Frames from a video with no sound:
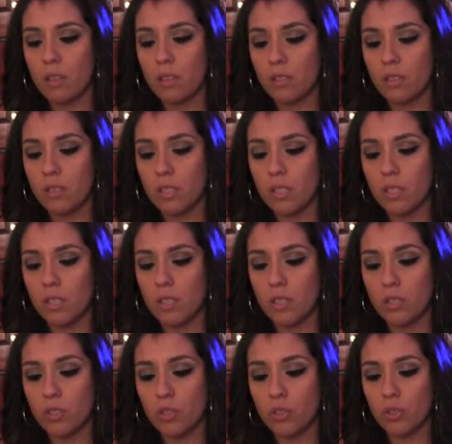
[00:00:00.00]
let's see,
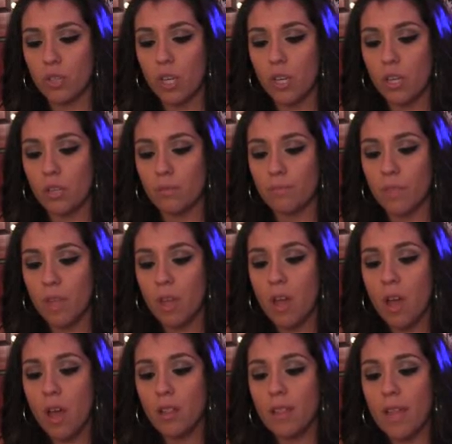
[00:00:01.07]
let's see.
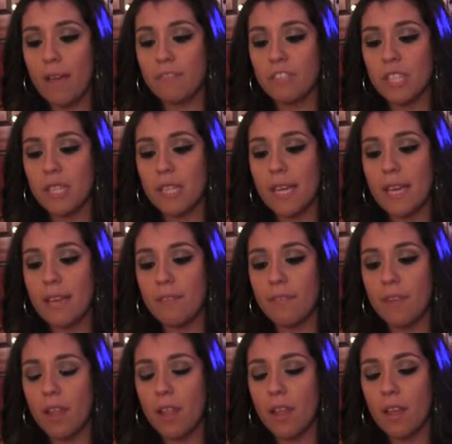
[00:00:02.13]
Love to
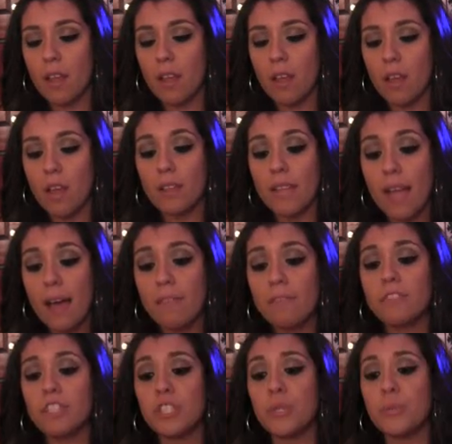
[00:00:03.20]
live, love
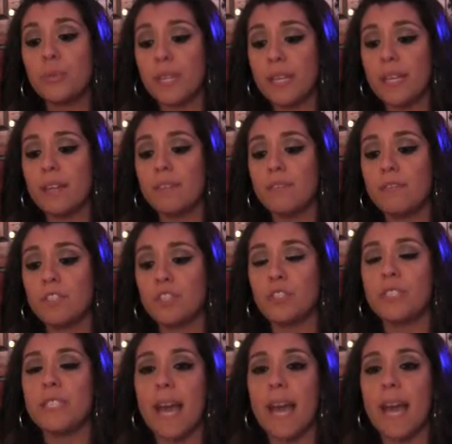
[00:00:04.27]
to live to